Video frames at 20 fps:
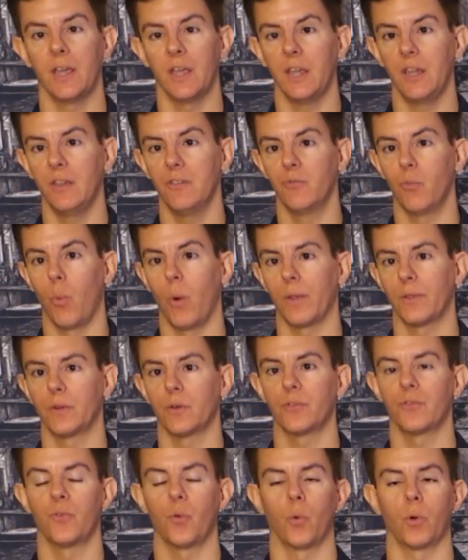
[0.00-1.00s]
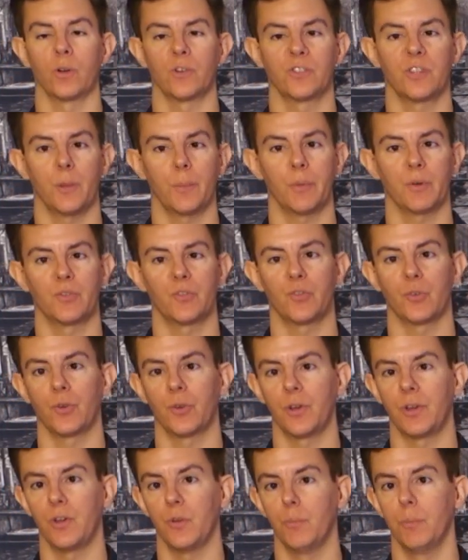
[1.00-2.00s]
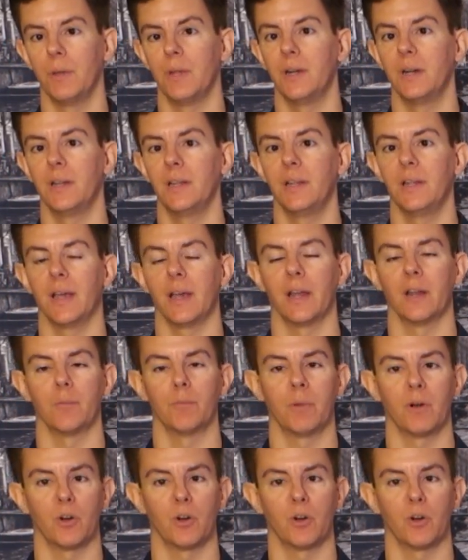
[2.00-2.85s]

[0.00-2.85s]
Eve Weather for temperature, humidity, and